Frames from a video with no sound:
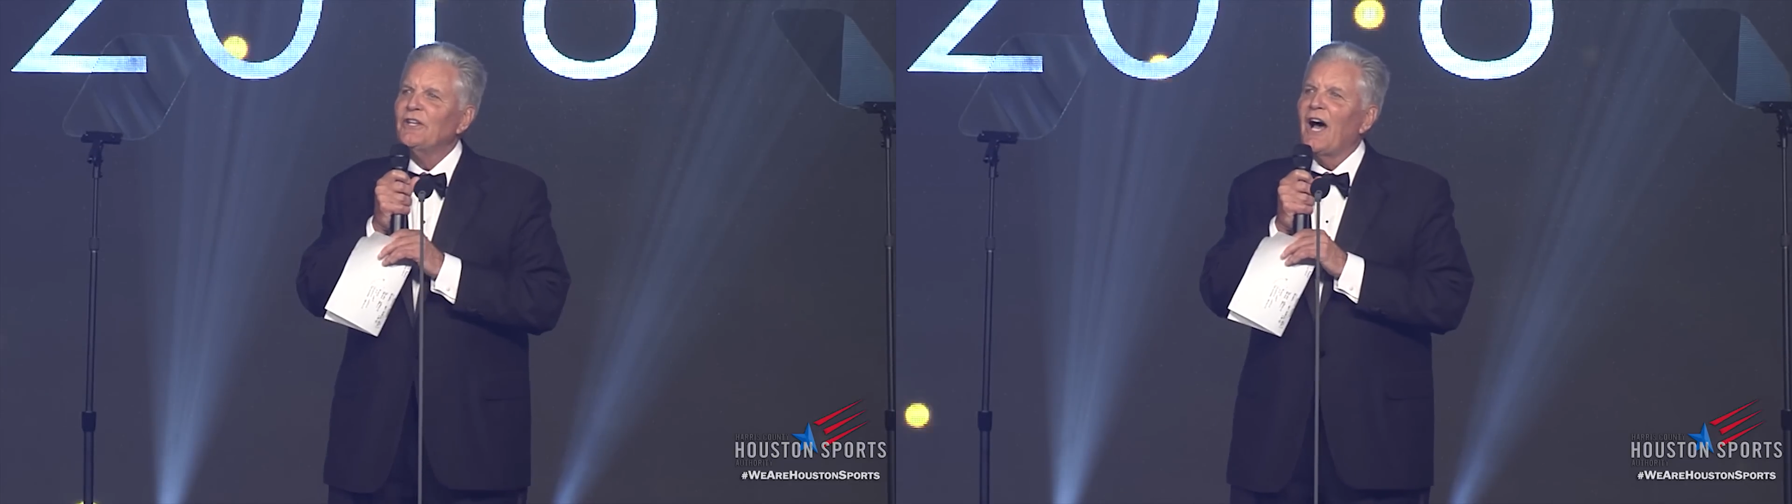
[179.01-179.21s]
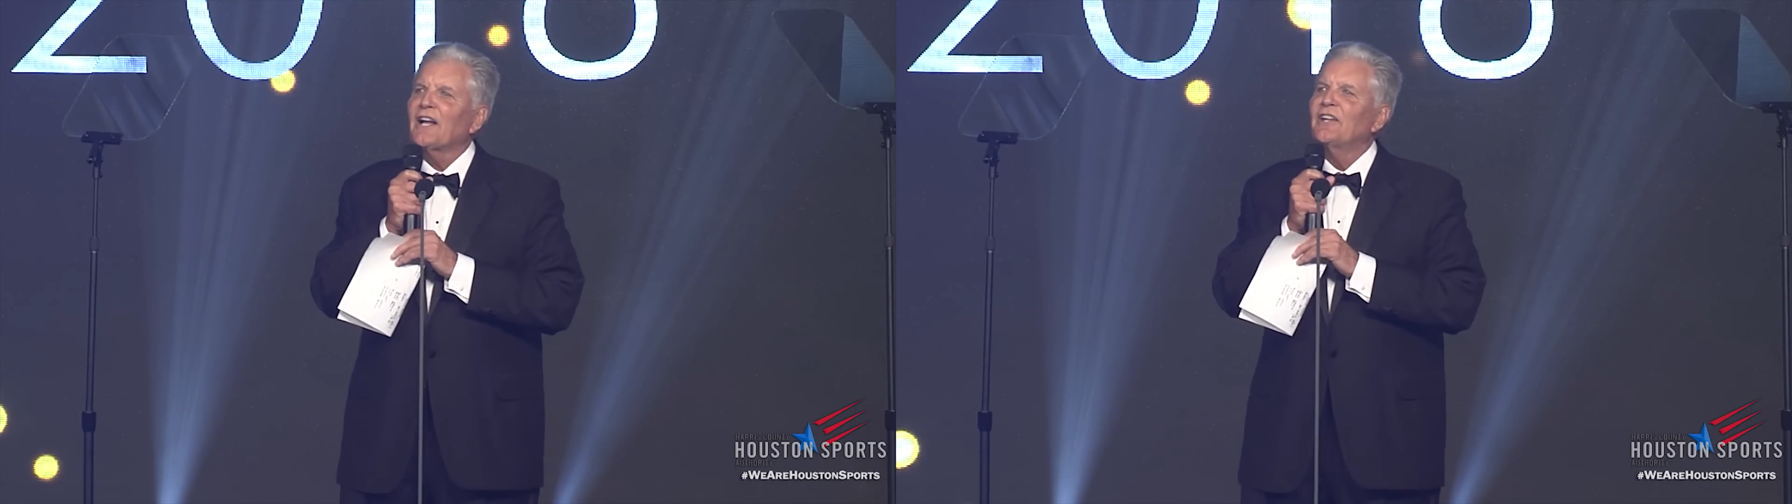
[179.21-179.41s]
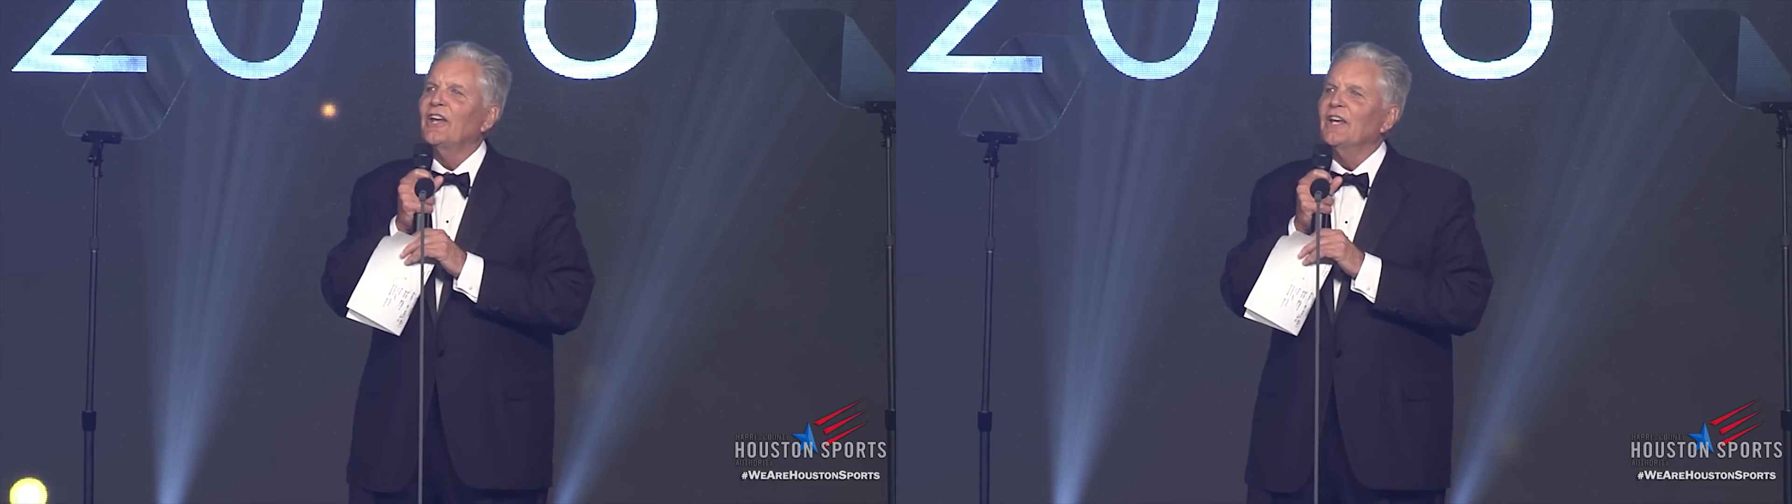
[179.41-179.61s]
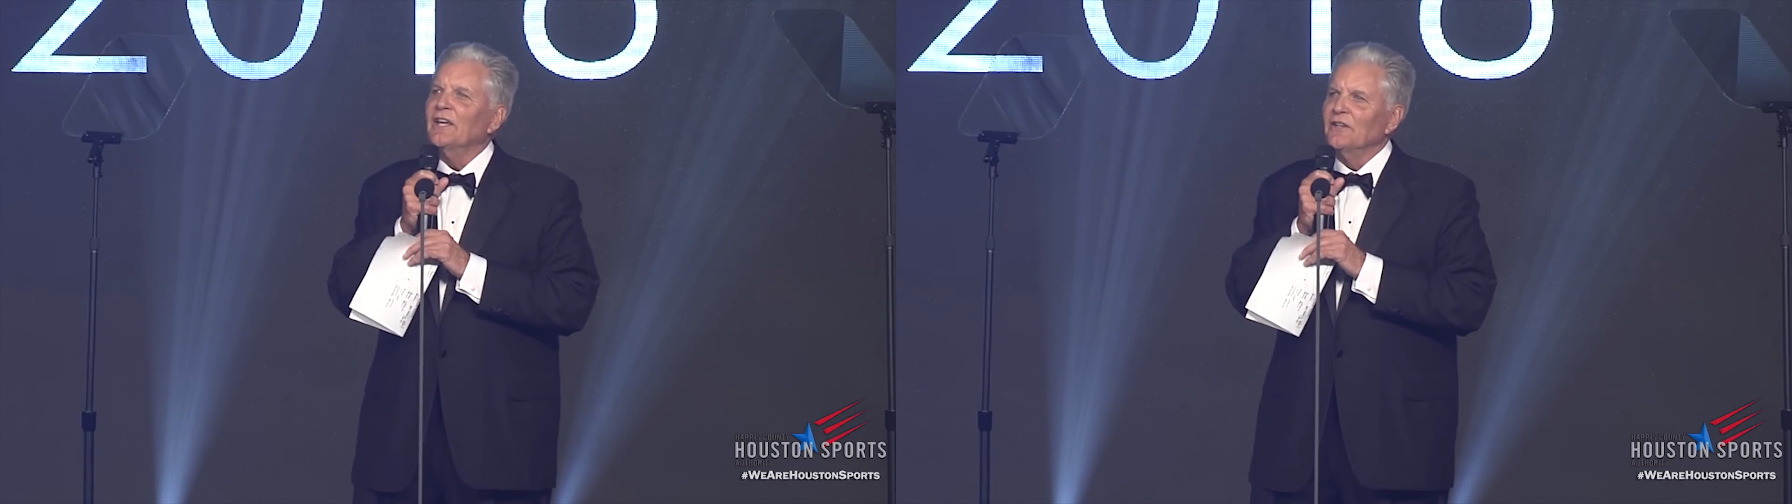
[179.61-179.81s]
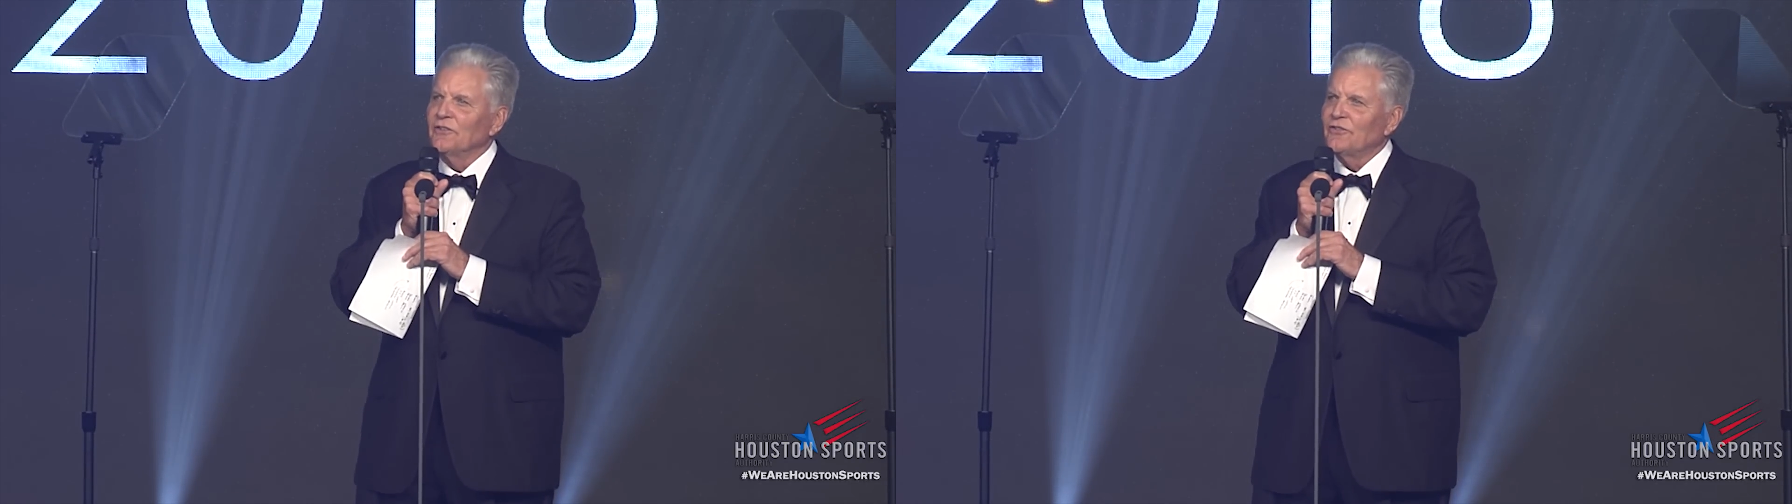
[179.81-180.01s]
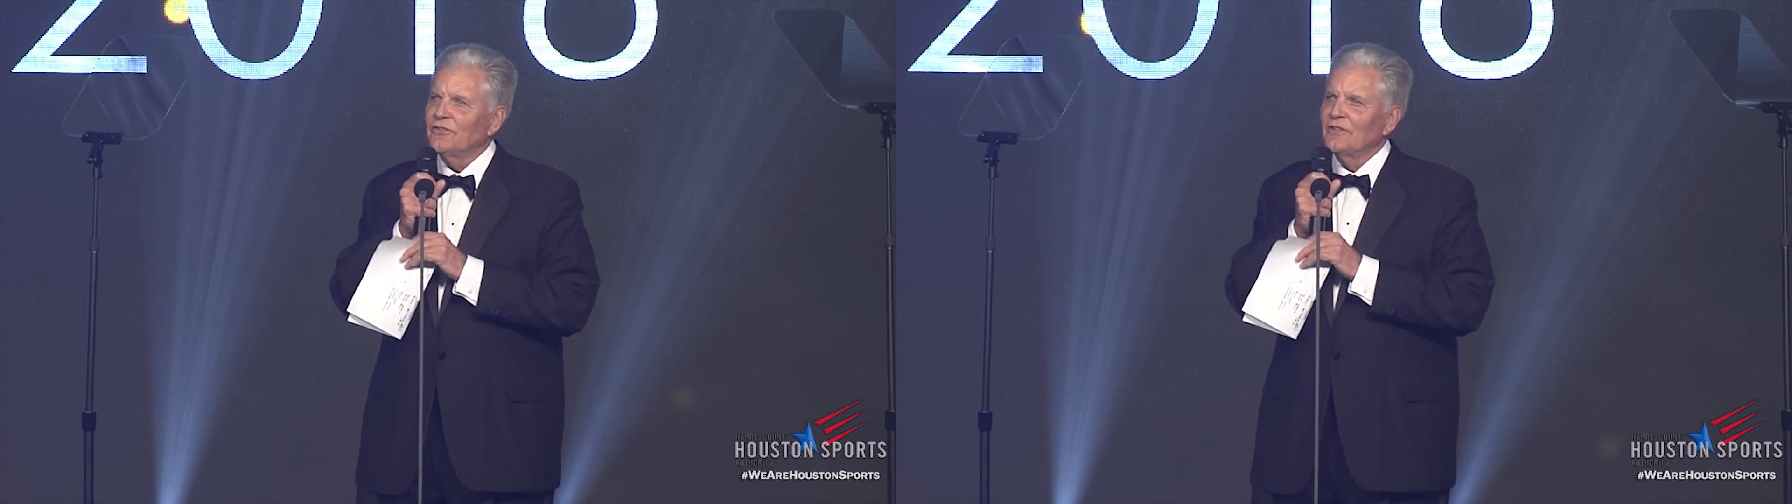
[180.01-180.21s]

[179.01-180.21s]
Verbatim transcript: inductees,